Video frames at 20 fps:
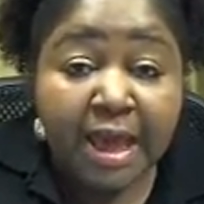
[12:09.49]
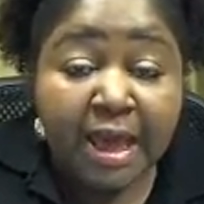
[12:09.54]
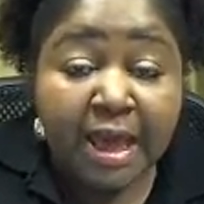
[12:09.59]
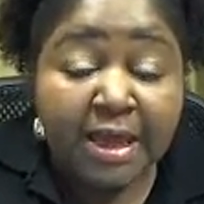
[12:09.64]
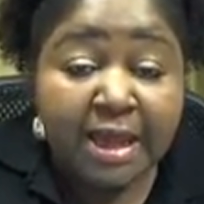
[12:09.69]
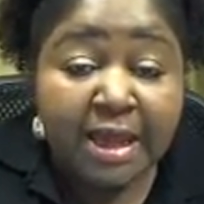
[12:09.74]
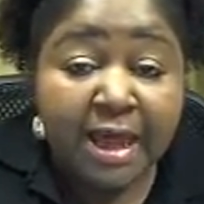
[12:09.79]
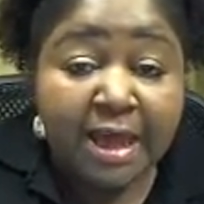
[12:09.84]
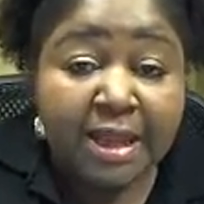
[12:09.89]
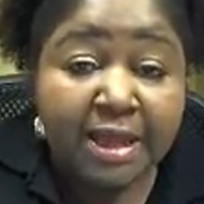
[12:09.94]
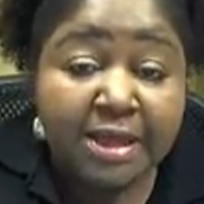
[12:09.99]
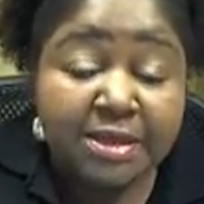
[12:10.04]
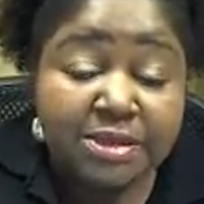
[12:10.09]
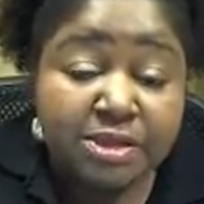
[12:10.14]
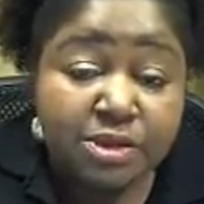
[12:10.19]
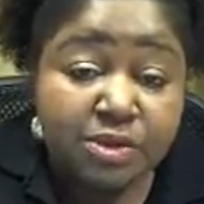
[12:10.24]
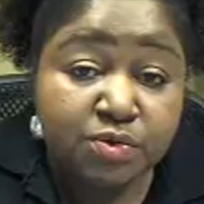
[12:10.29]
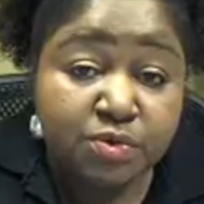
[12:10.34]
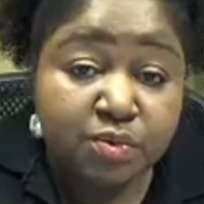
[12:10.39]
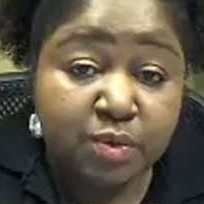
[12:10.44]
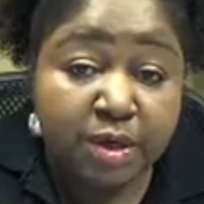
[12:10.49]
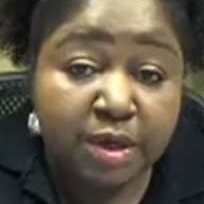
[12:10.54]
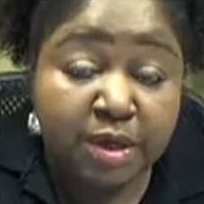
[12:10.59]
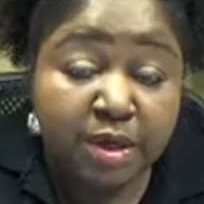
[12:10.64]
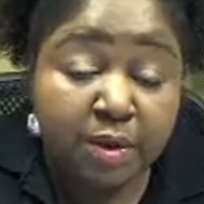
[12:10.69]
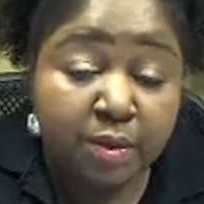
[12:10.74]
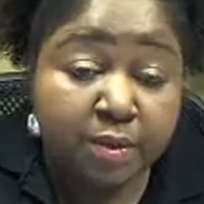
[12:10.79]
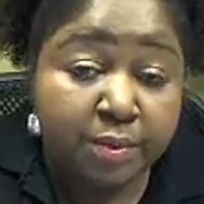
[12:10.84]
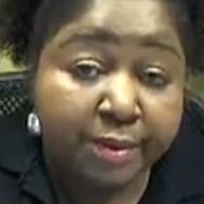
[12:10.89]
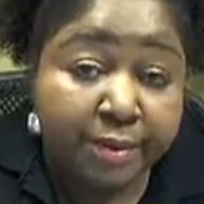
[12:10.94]
And I like to use
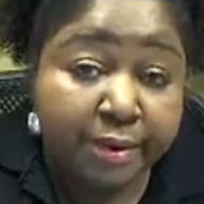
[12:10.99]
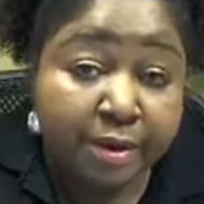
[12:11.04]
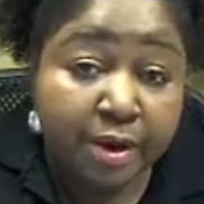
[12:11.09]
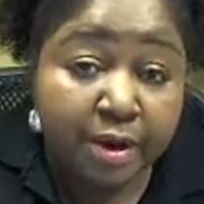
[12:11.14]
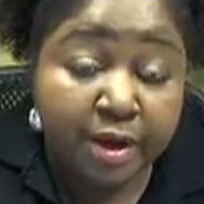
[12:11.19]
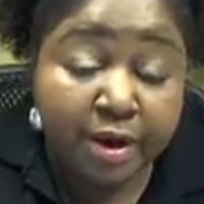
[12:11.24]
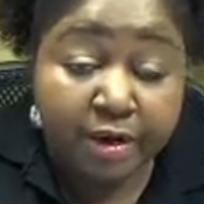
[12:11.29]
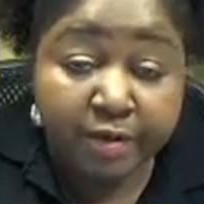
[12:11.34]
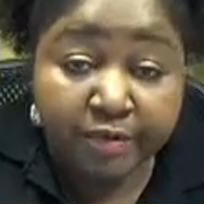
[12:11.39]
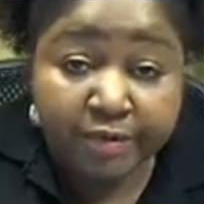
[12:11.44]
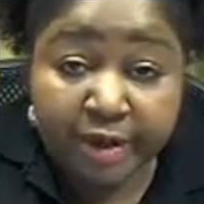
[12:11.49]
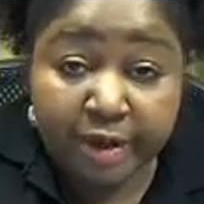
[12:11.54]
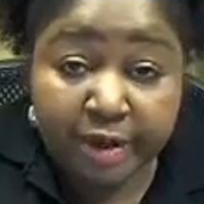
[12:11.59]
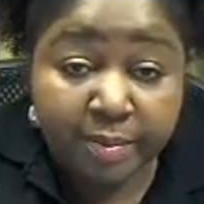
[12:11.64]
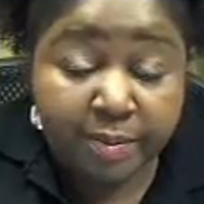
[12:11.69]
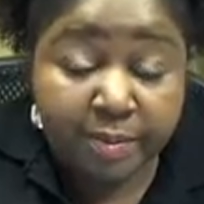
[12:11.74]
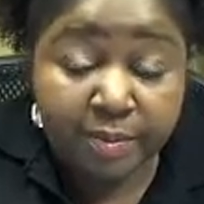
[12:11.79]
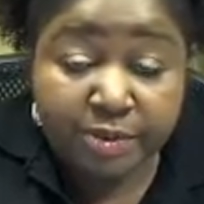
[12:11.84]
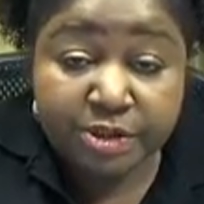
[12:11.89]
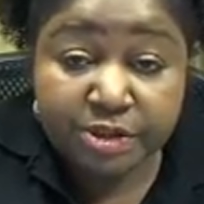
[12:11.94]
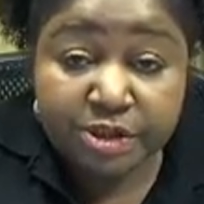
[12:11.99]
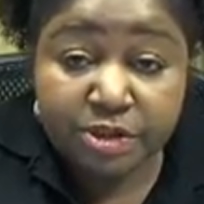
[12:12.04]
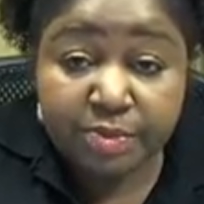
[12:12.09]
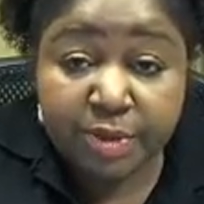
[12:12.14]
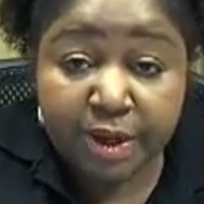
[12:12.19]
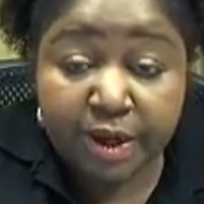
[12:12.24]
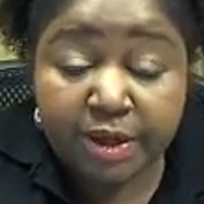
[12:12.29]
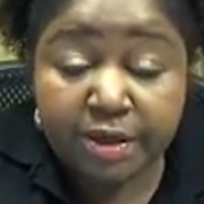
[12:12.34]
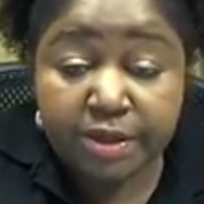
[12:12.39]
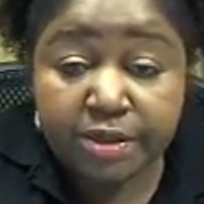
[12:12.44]
one called Hair Vitamin, which is
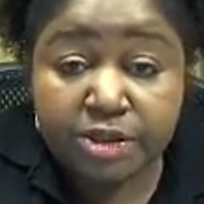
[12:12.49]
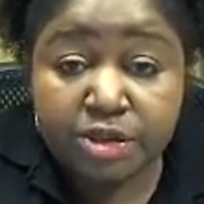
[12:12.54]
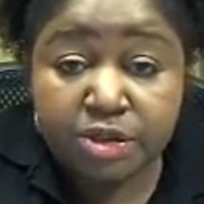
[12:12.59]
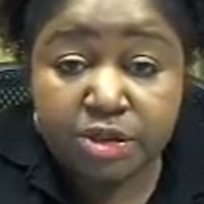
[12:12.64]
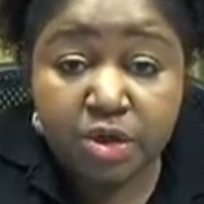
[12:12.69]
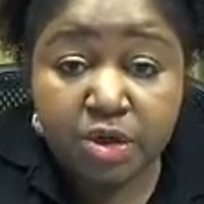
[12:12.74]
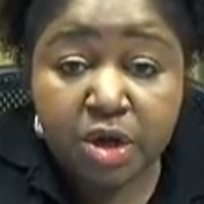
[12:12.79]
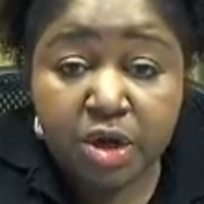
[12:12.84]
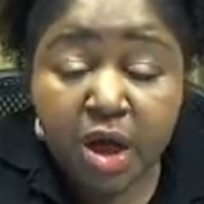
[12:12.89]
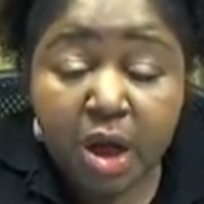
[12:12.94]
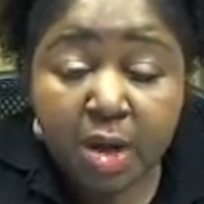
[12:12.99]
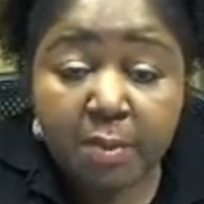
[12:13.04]
my conditioner.